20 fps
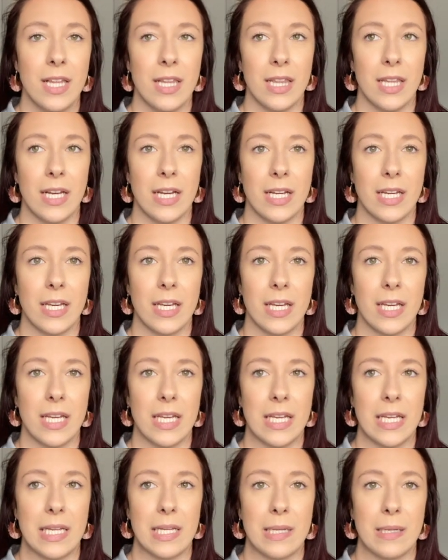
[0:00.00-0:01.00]
Like
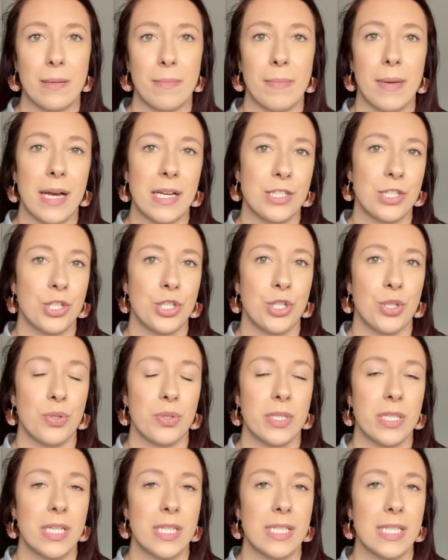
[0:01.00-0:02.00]
in
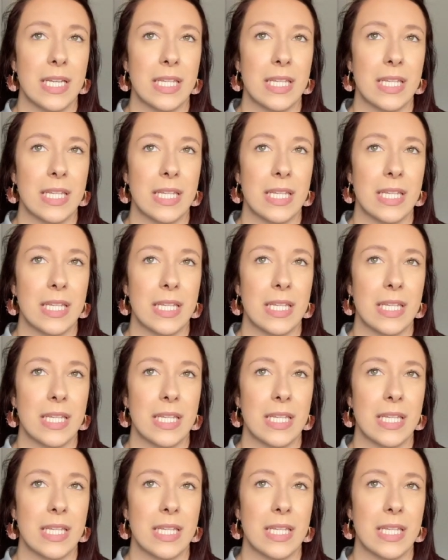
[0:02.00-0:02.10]
Massachusetts,